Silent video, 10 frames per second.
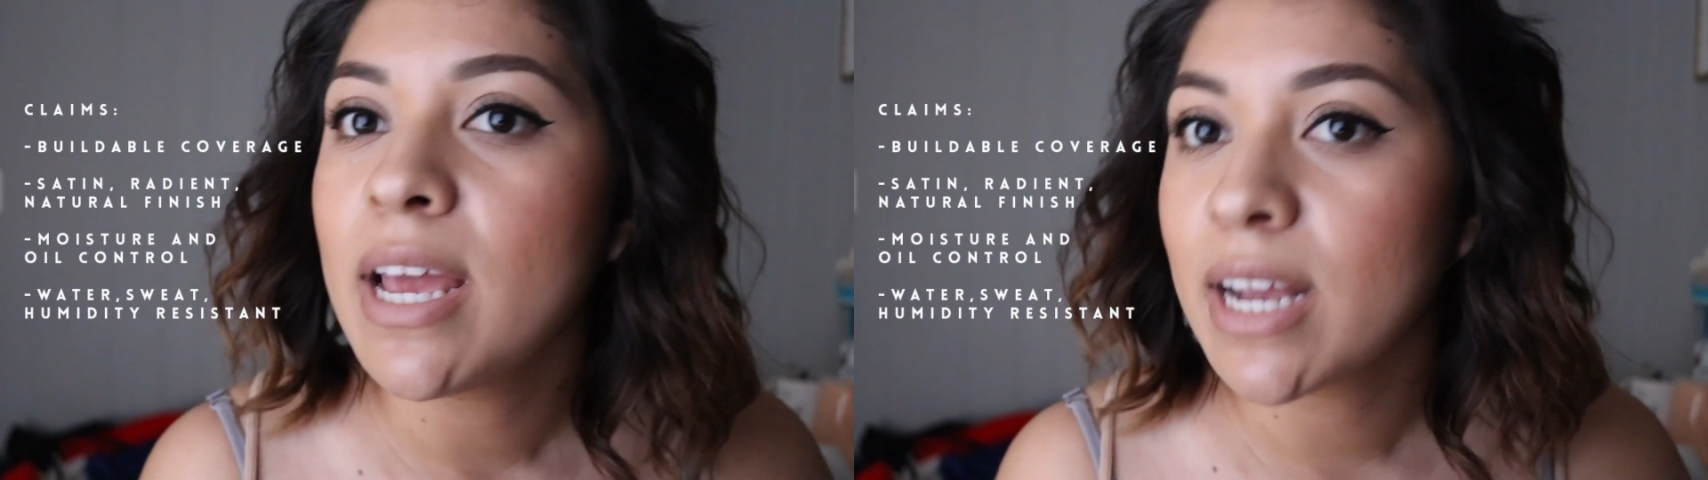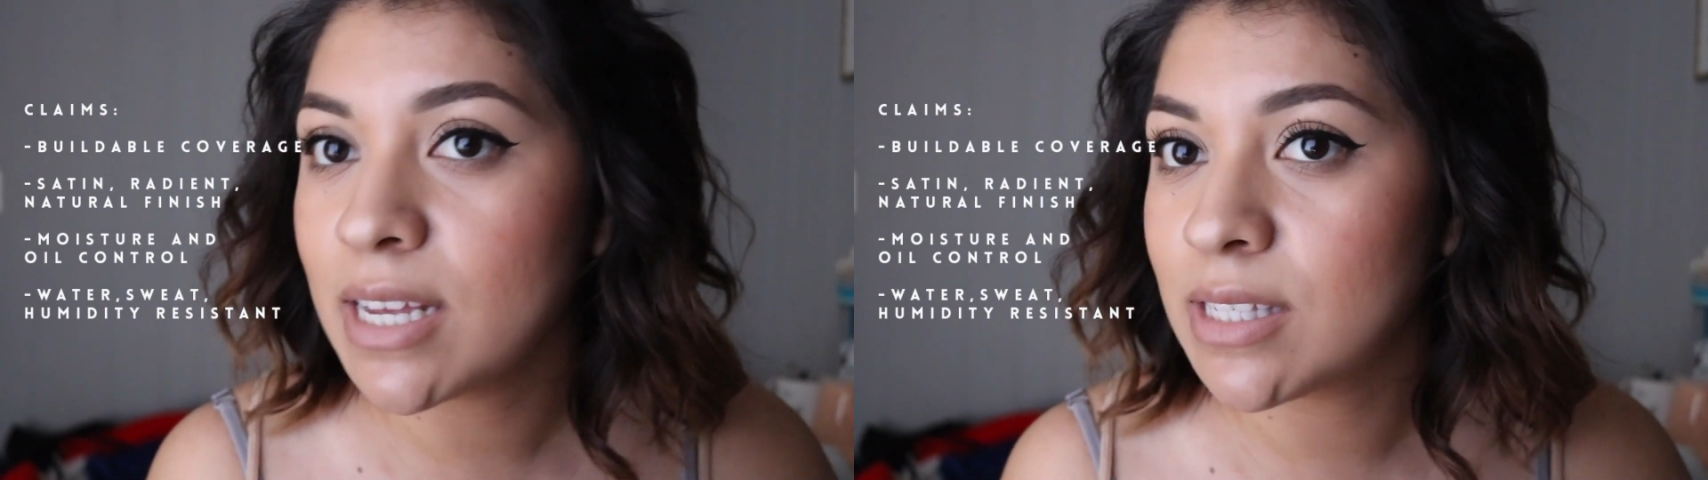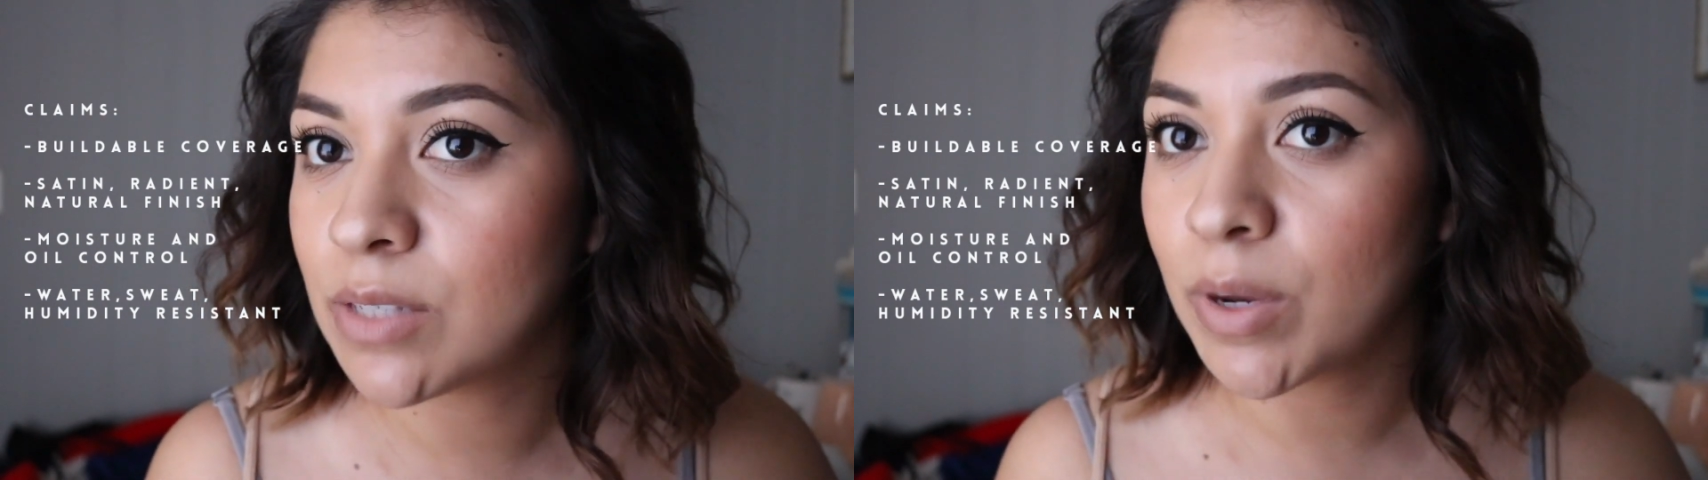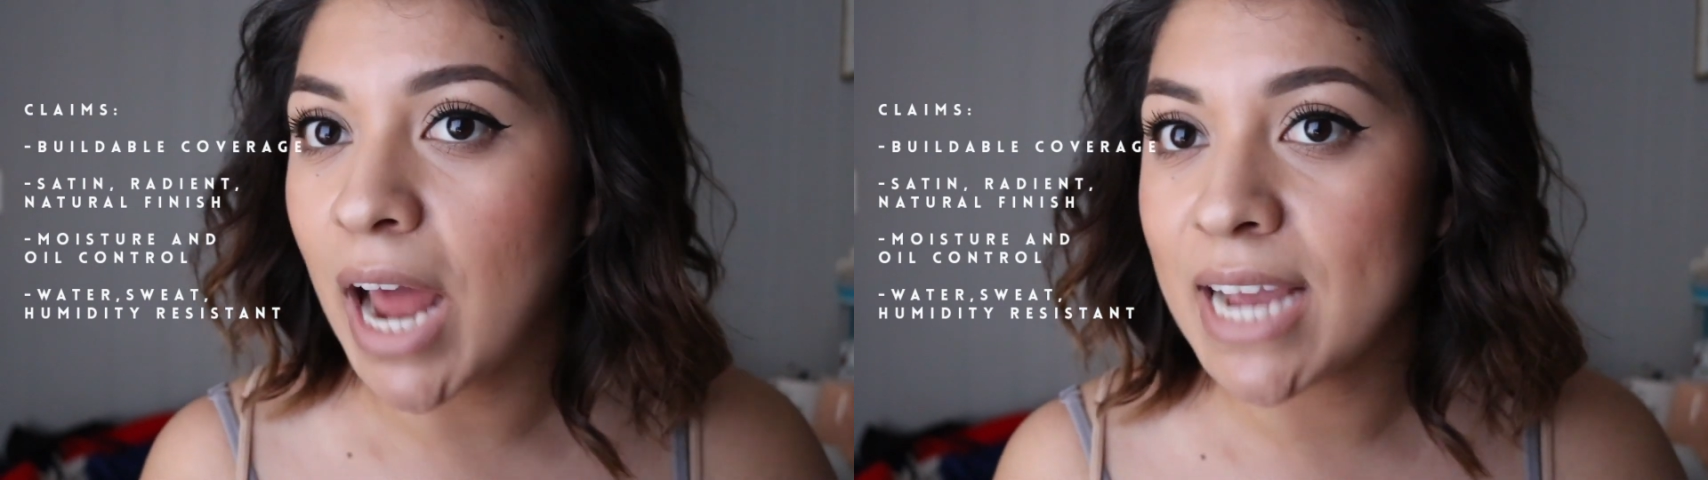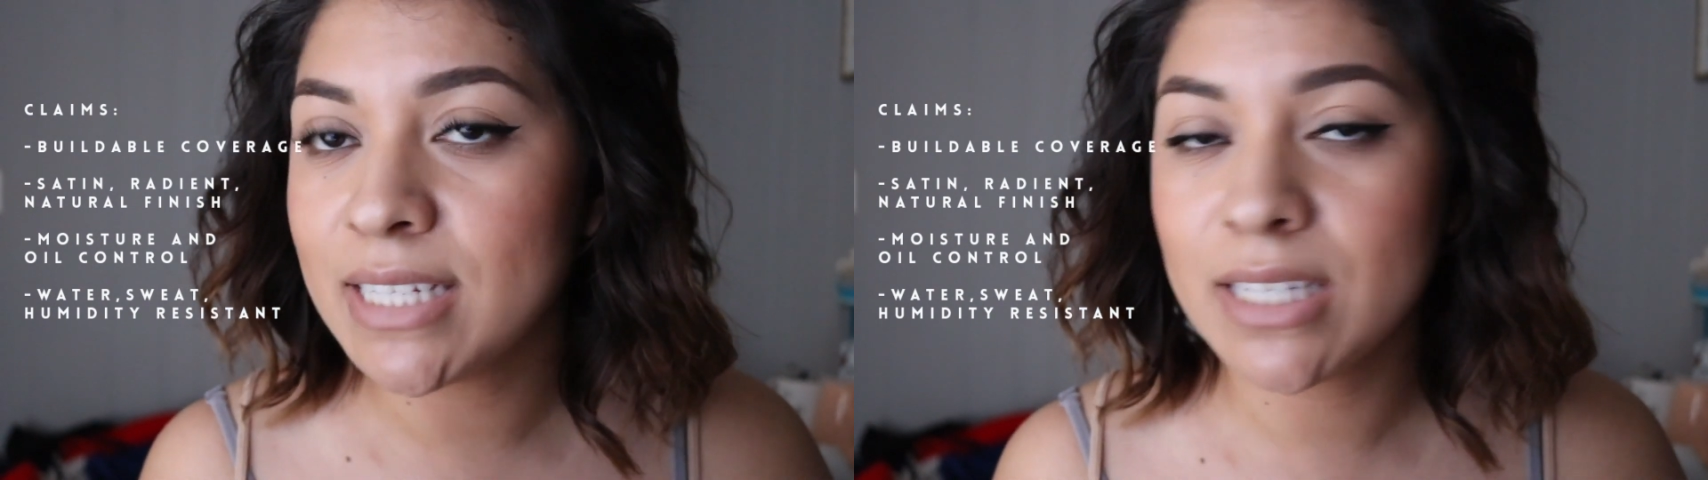Because what
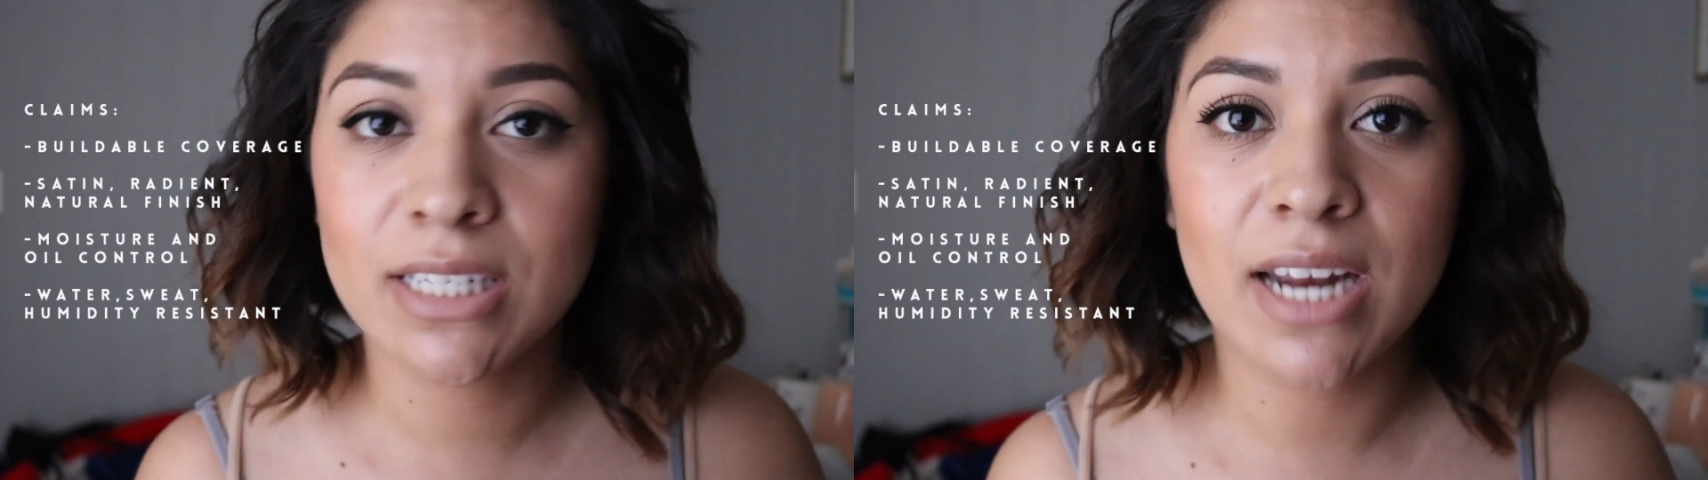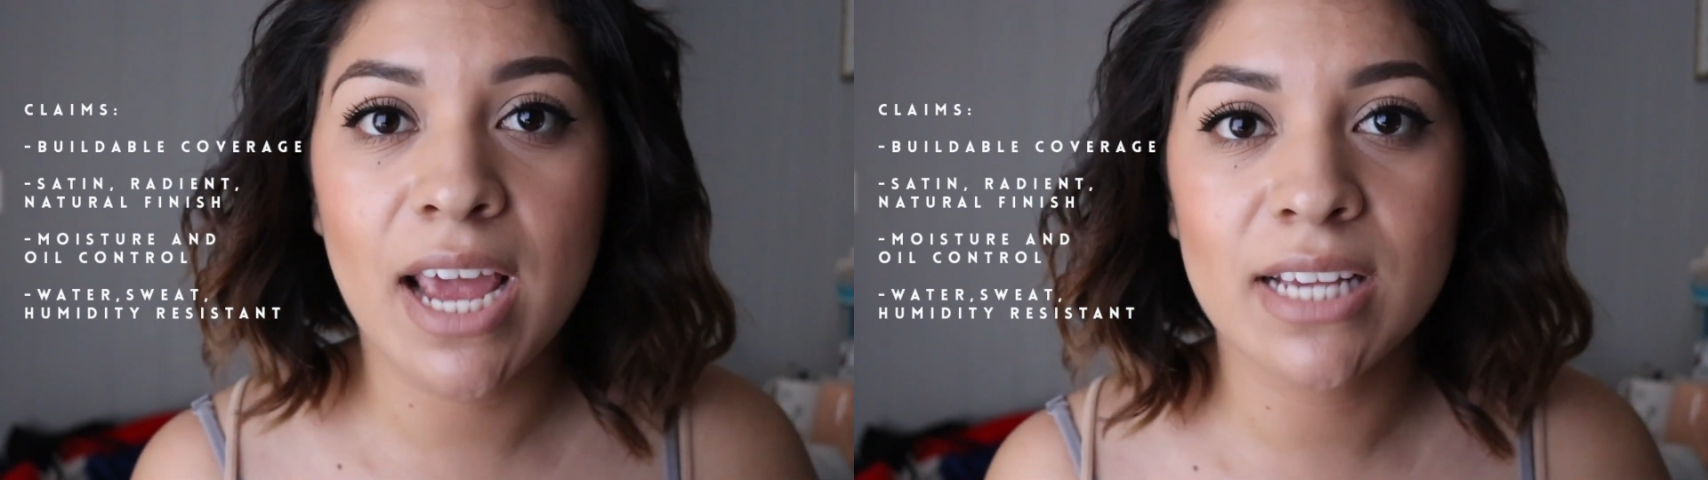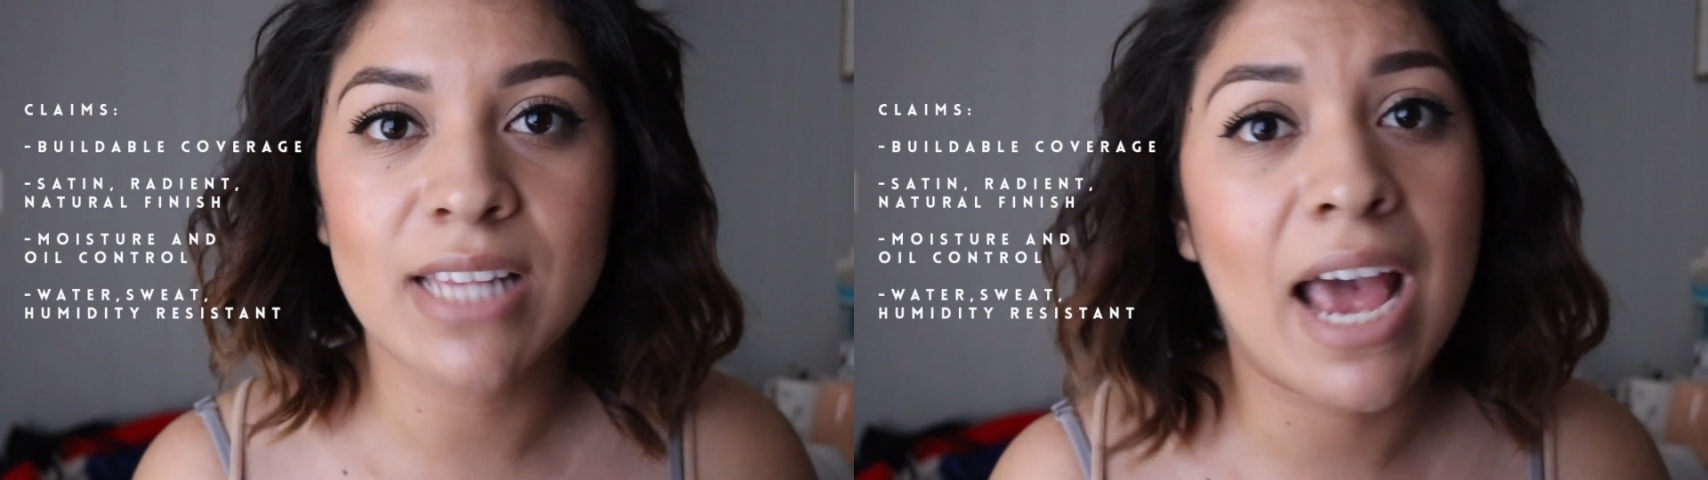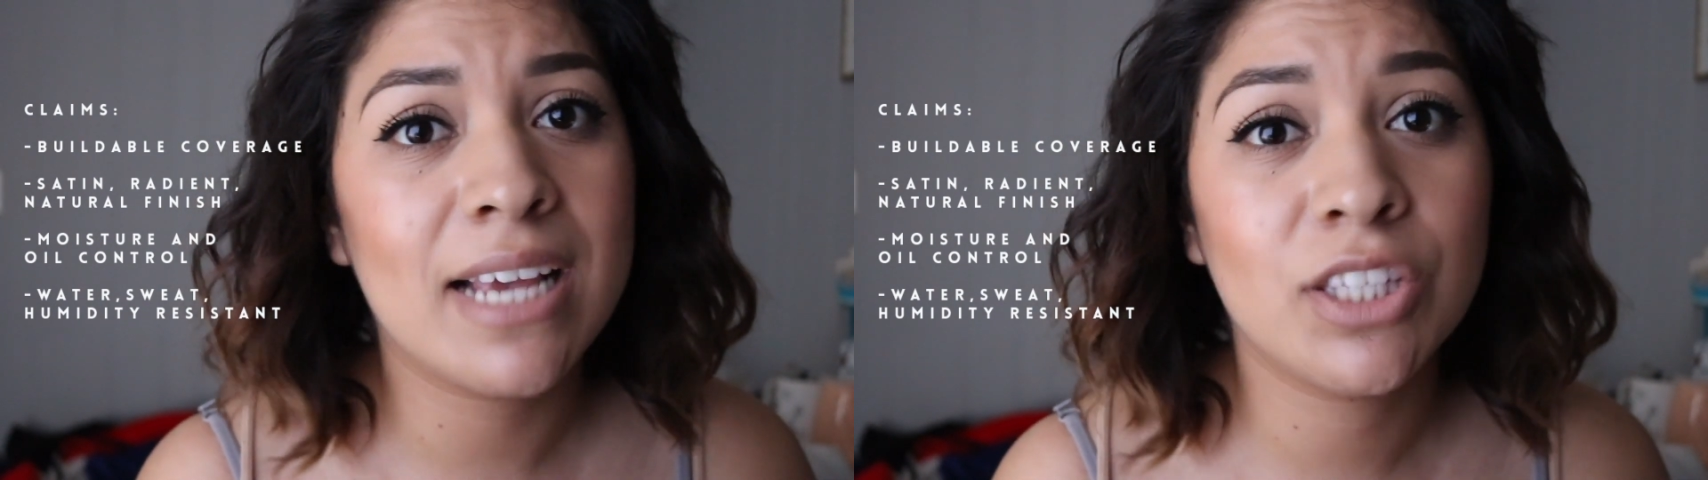I did today is I